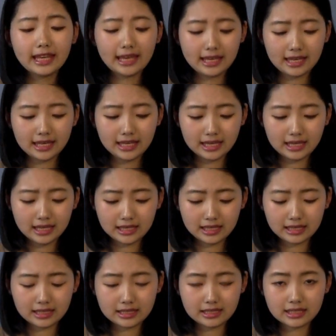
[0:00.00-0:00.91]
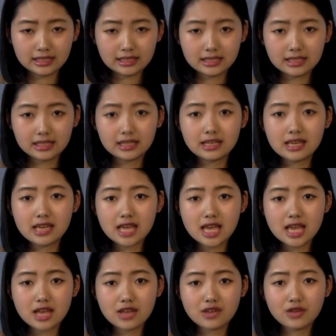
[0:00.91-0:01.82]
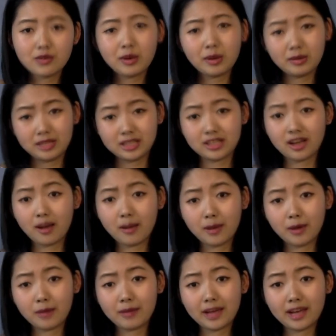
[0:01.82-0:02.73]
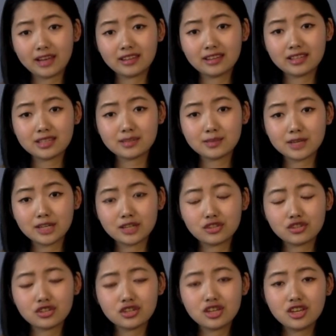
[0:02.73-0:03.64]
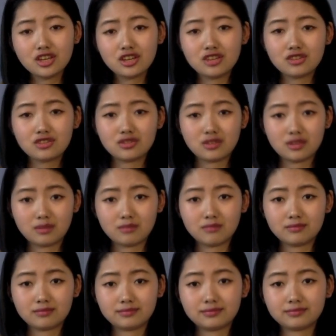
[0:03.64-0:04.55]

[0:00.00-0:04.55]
and you probably thought about buying this much. Some.